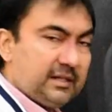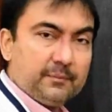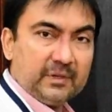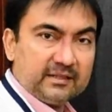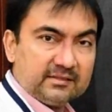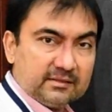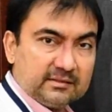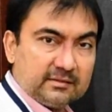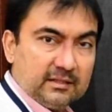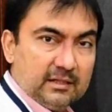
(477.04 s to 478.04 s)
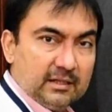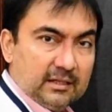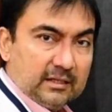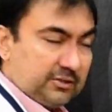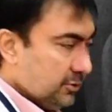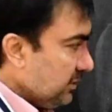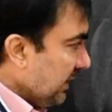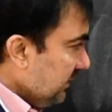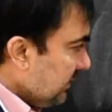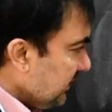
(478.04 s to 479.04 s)
plexus. So
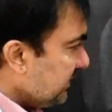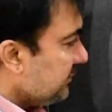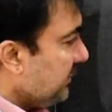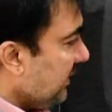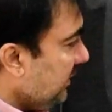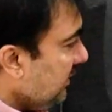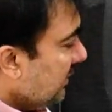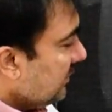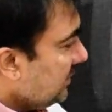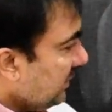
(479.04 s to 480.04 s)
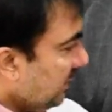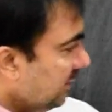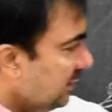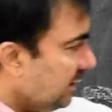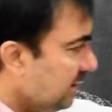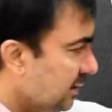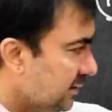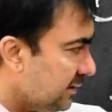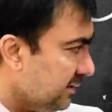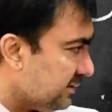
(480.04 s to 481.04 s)
in this way, the entire
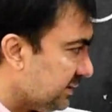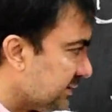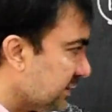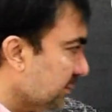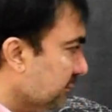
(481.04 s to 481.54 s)
arterial system of